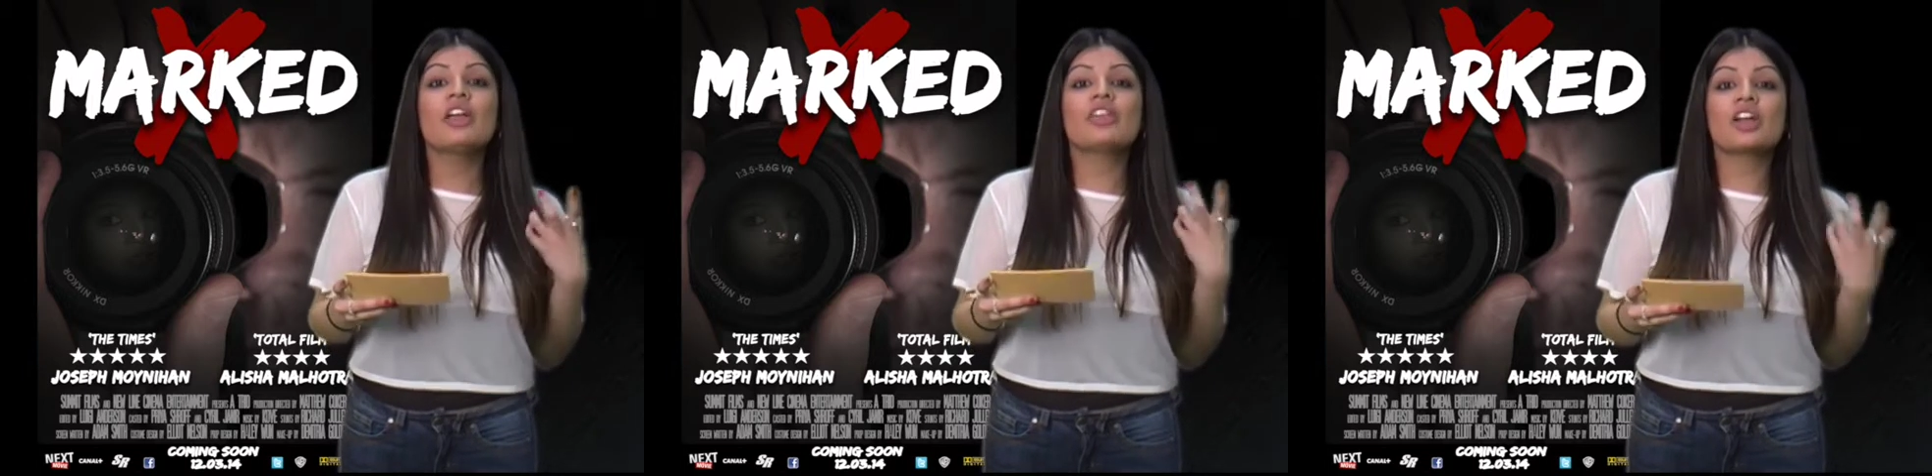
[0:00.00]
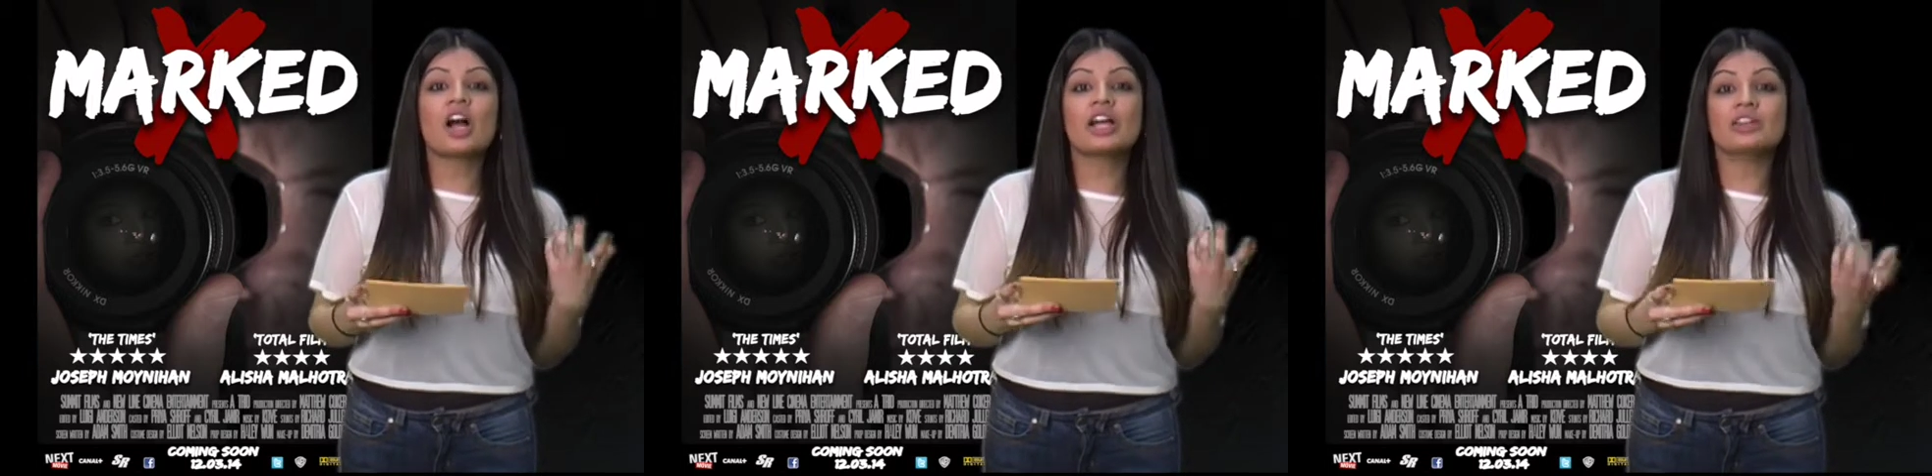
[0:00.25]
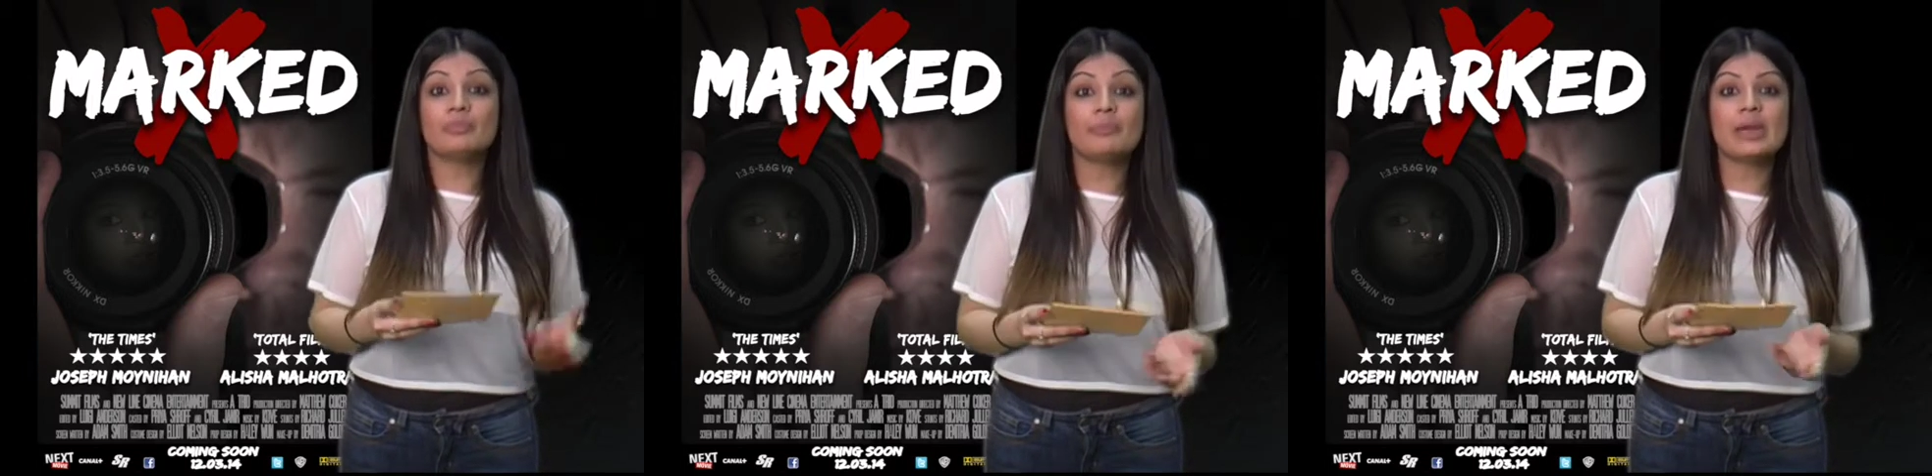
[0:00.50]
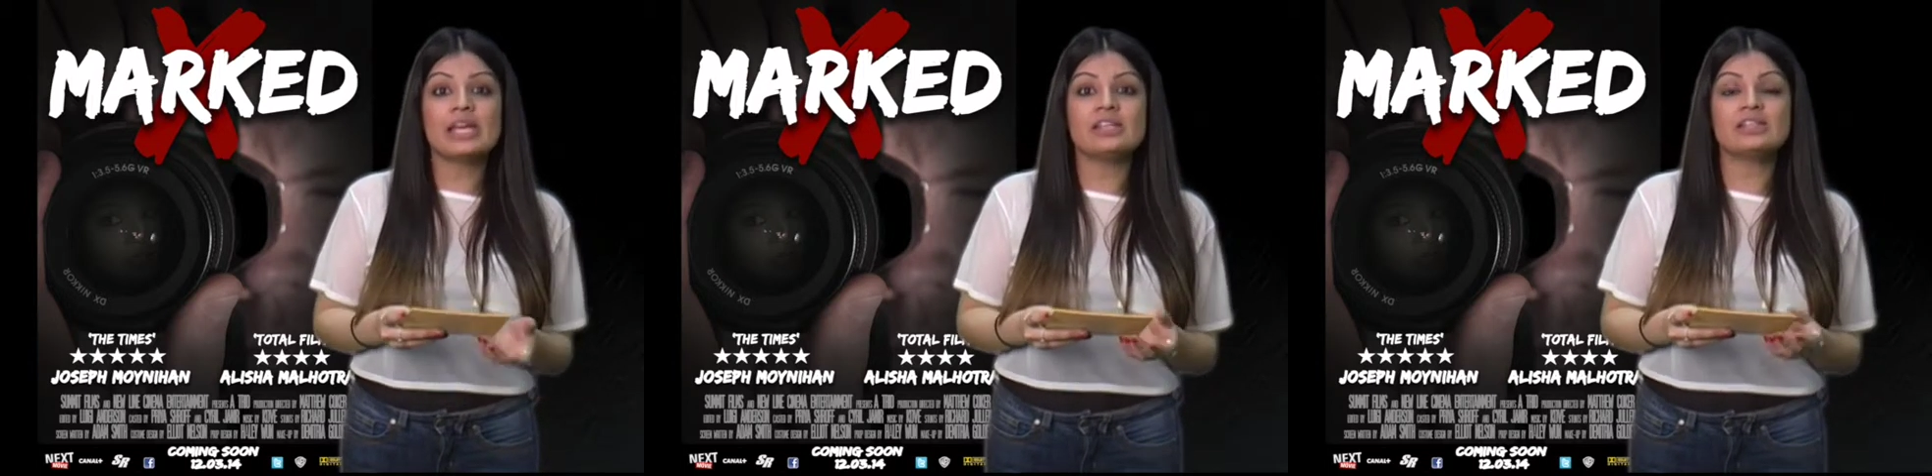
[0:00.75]
the kind of
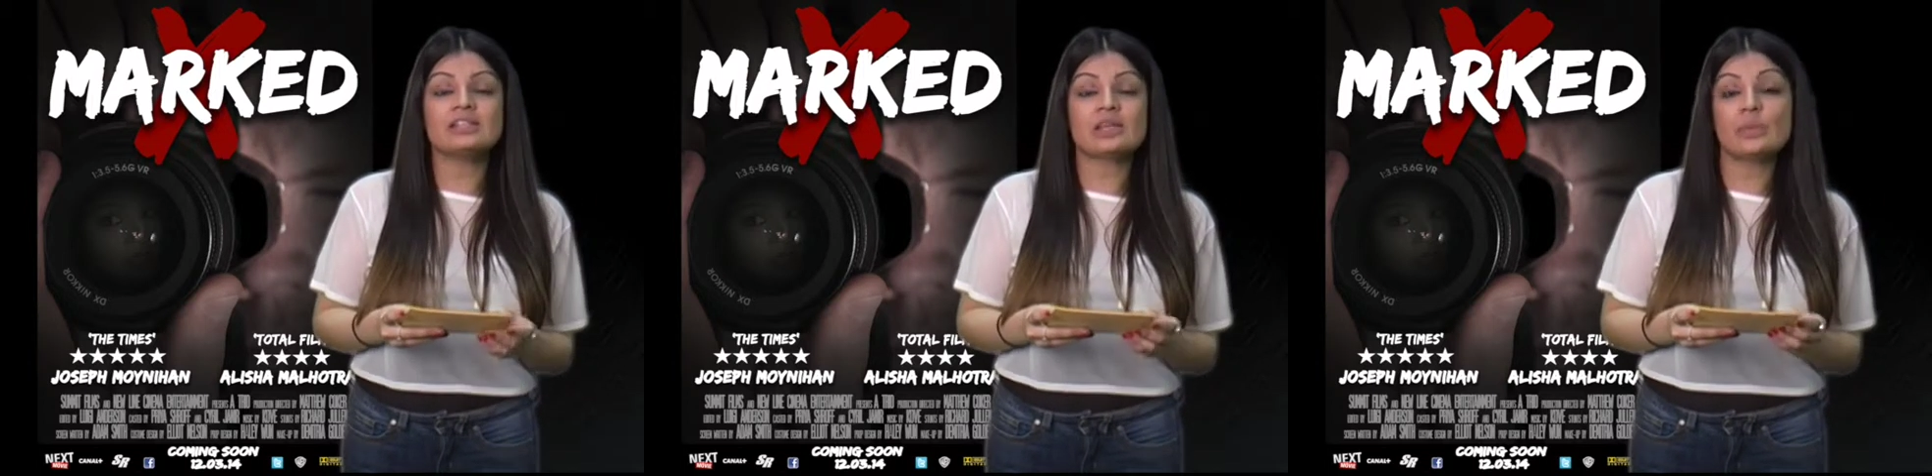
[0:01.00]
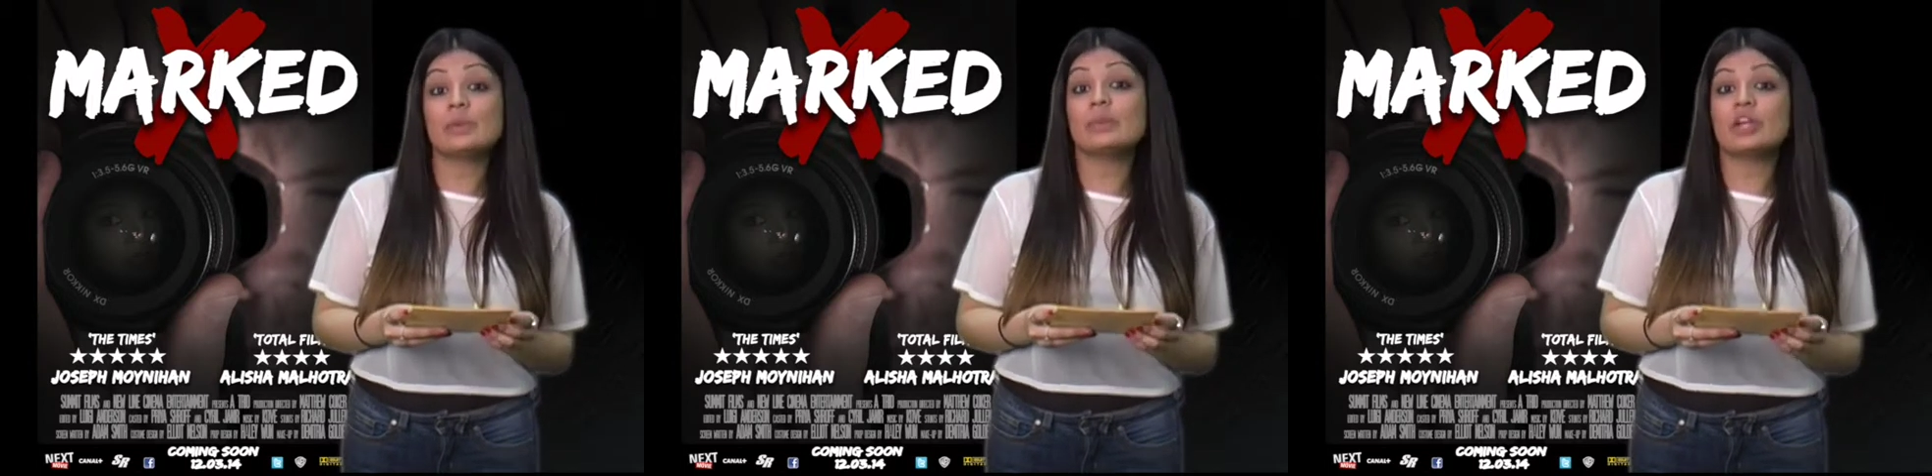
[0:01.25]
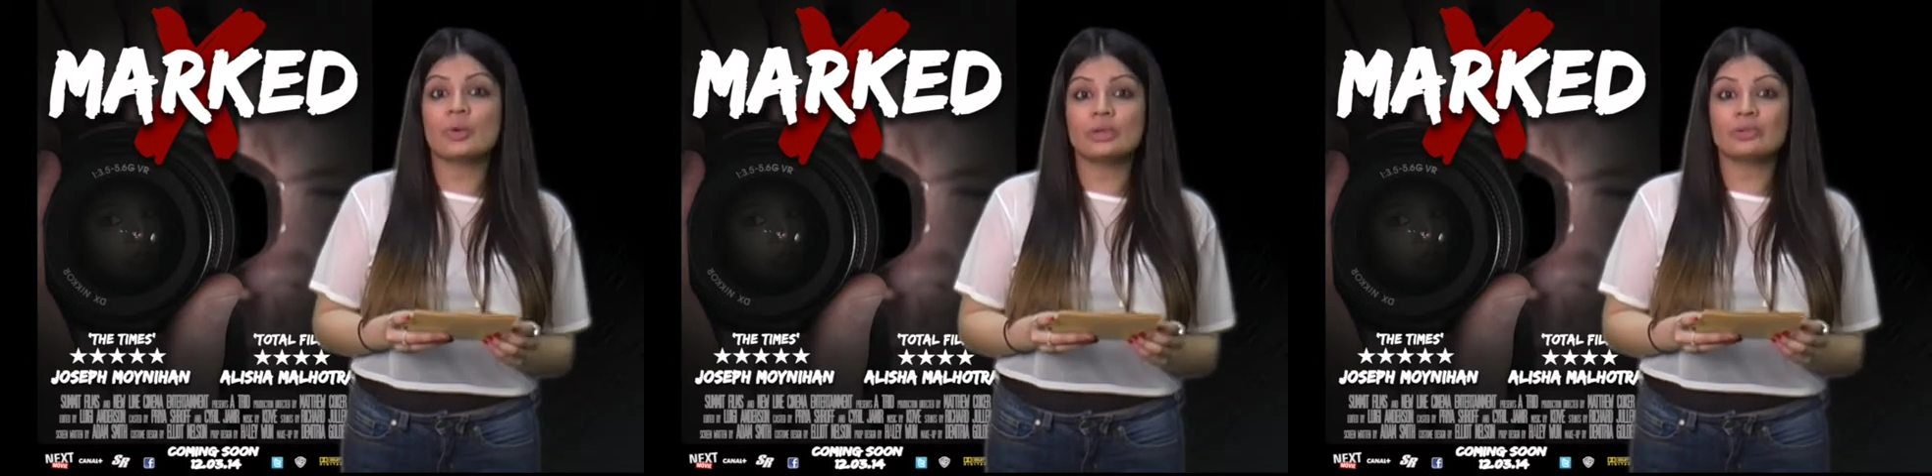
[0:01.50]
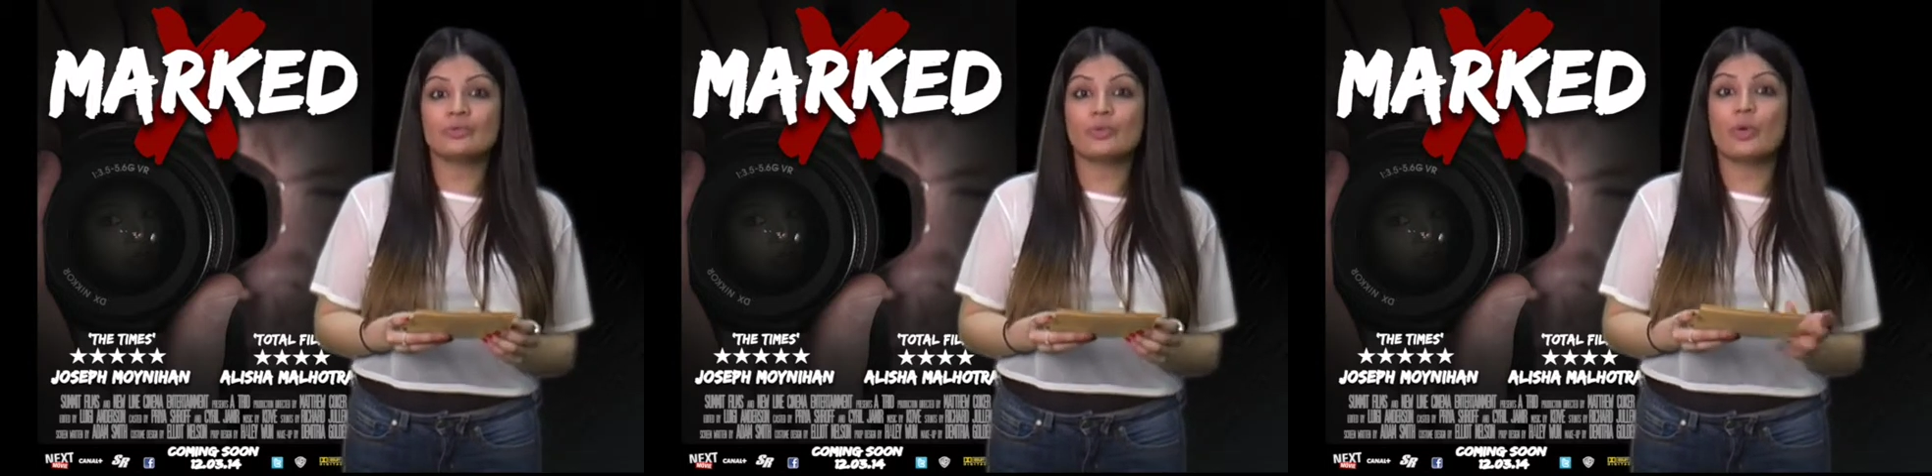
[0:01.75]
base that we were
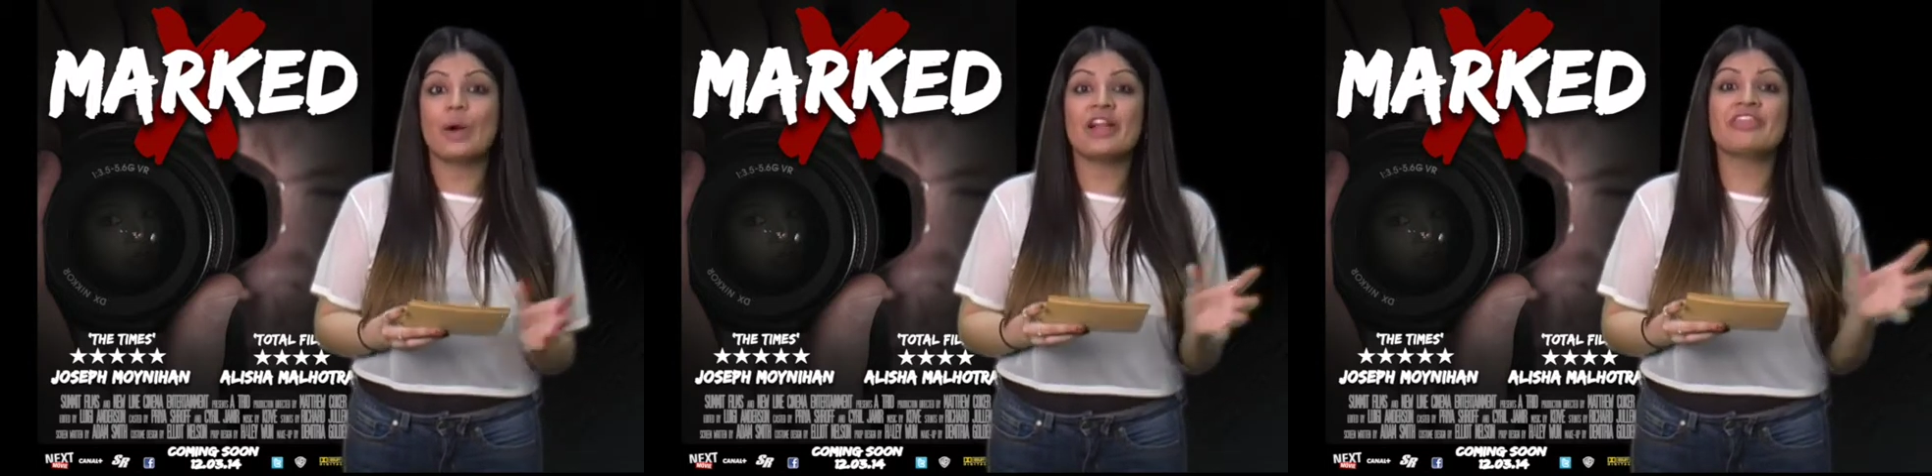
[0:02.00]
going for